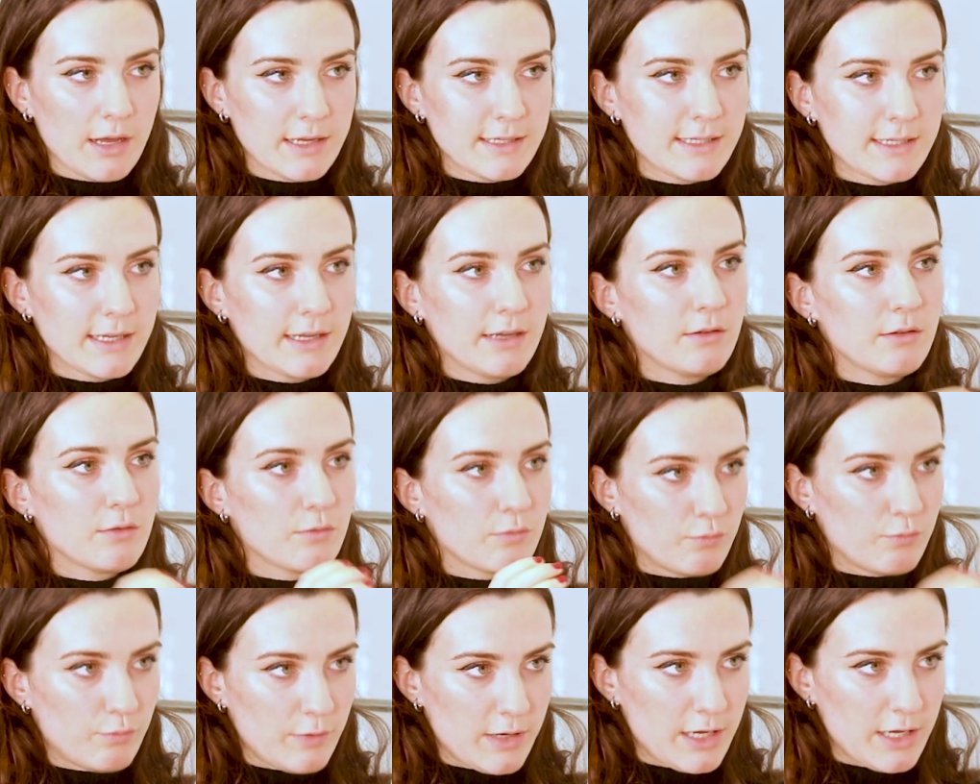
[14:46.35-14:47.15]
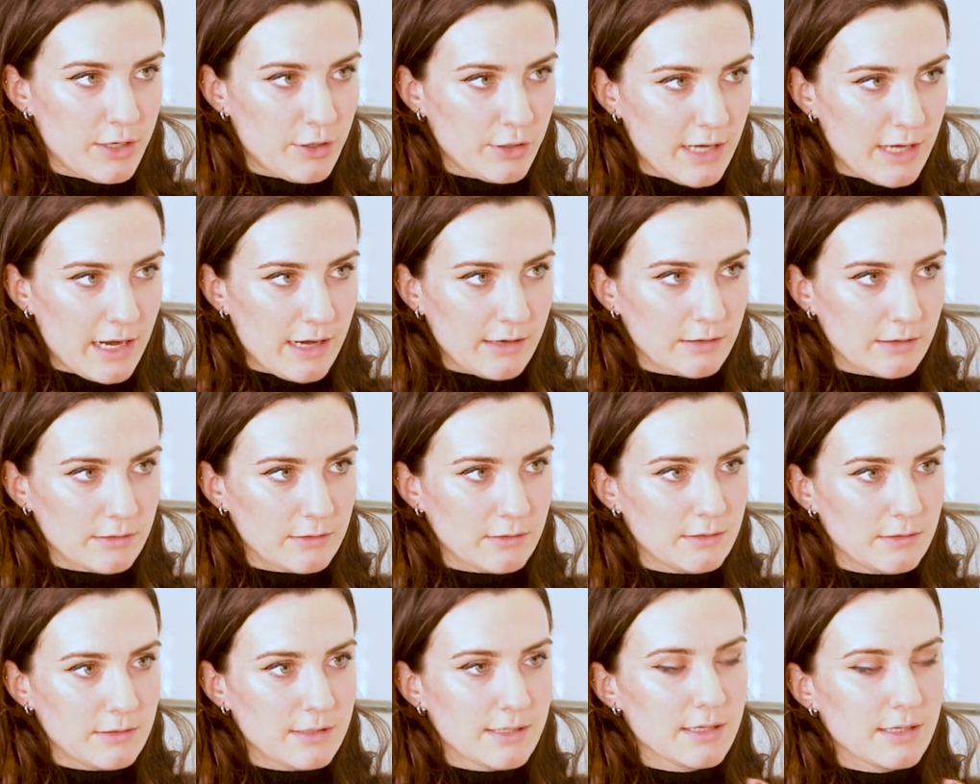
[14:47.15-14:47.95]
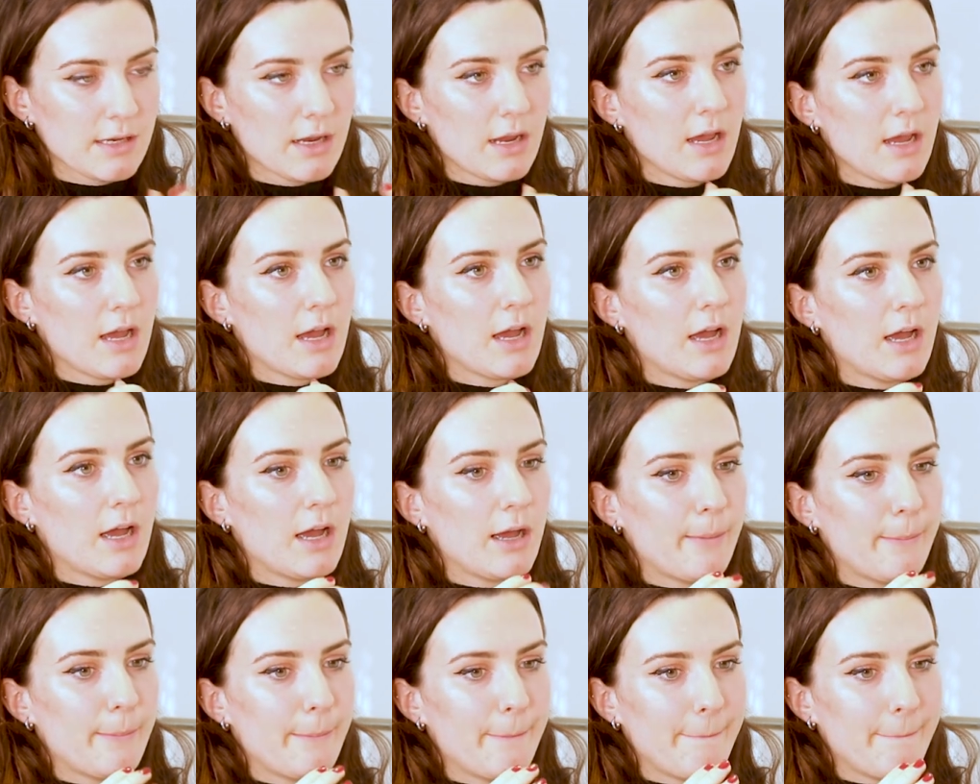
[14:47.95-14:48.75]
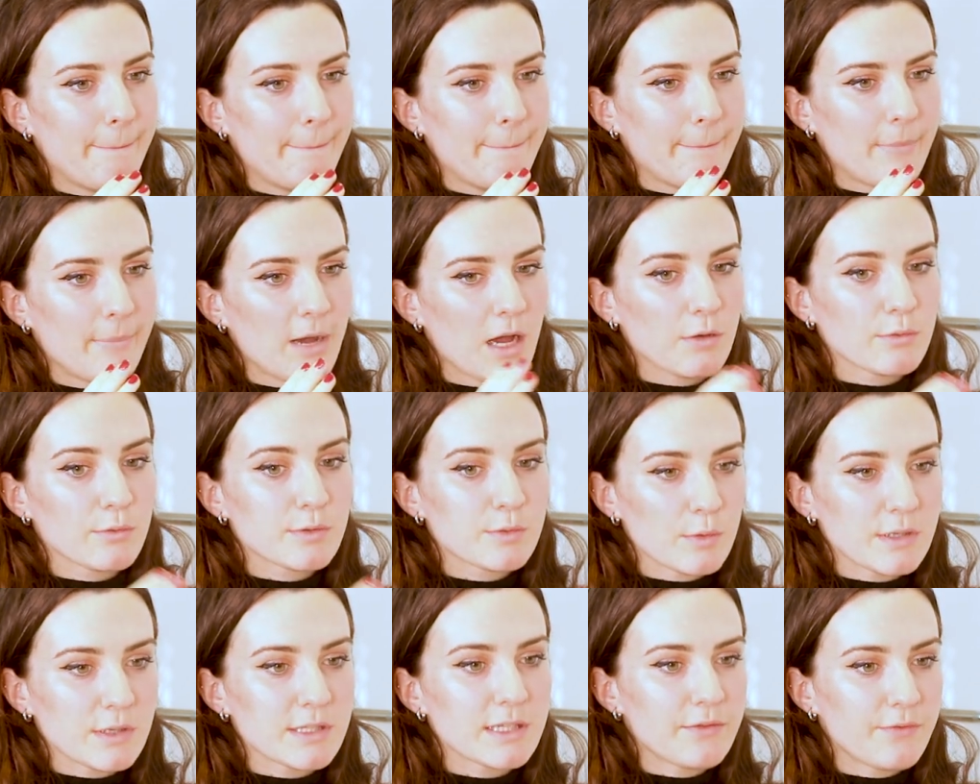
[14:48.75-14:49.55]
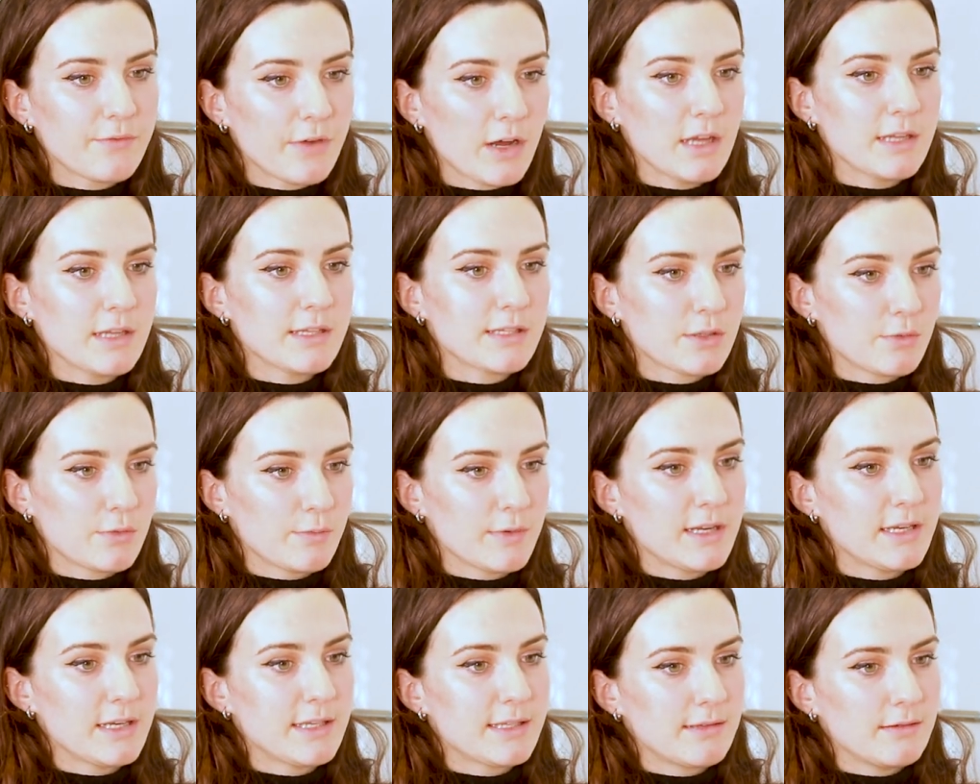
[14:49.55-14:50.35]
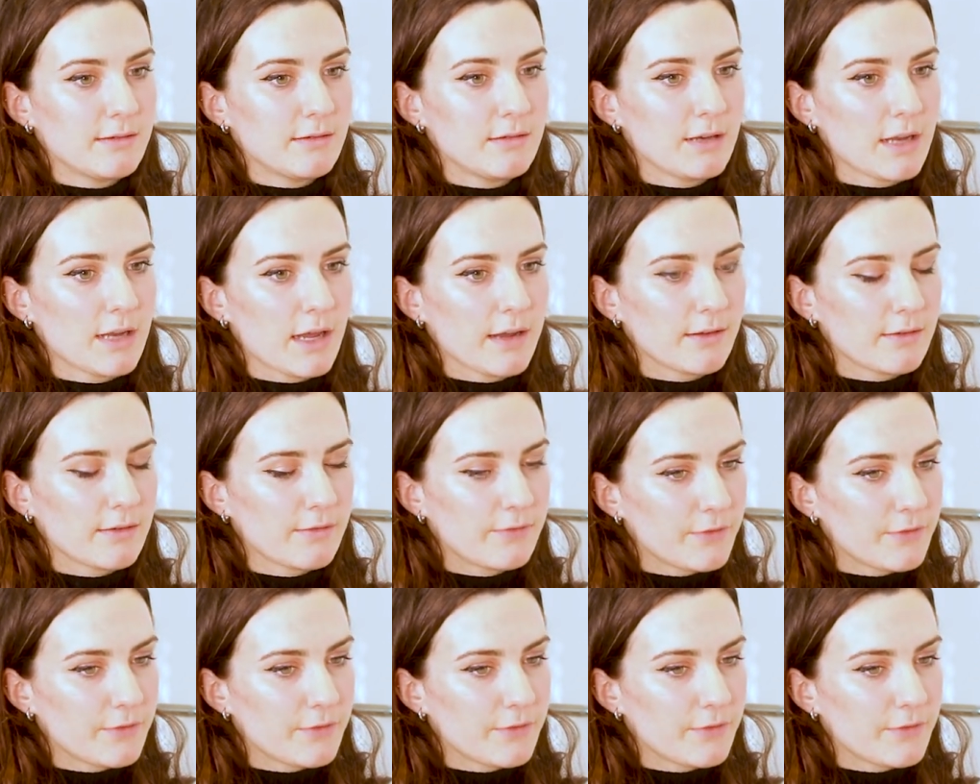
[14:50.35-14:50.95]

lighting, really good angles. I was once advised to read like